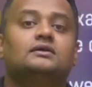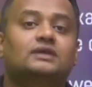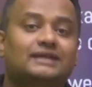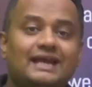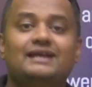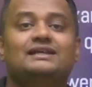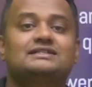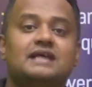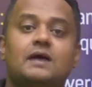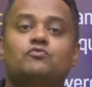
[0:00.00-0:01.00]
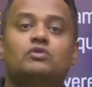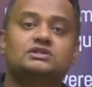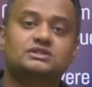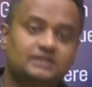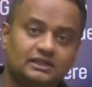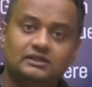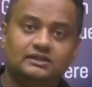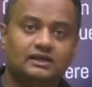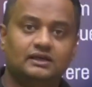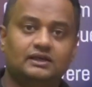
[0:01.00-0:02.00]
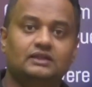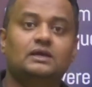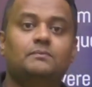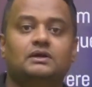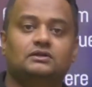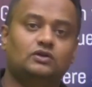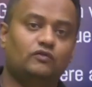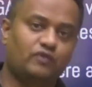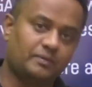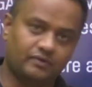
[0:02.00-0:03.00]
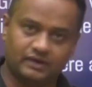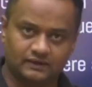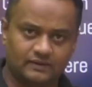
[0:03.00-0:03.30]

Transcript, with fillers: the gate exam was still there in the month of February.